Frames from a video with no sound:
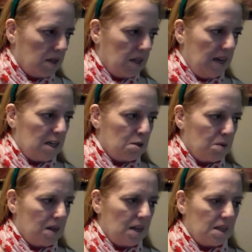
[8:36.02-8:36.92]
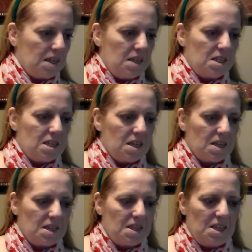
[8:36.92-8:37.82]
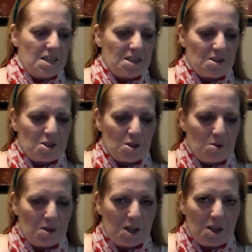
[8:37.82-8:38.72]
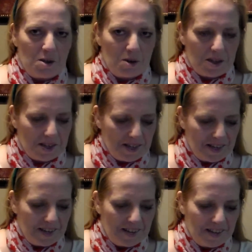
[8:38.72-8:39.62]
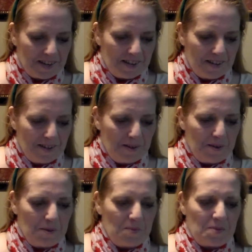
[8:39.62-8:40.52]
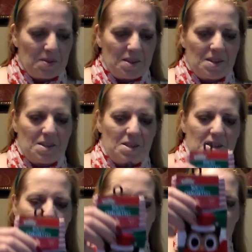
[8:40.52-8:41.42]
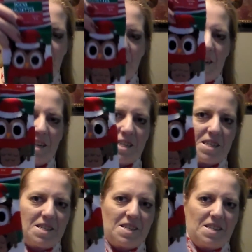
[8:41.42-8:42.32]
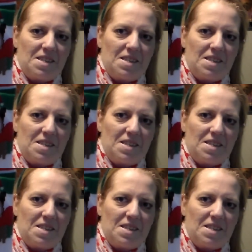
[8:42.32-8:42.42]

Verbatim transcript: And last but not least, these are so cute. Uh-huh. Look at my socks.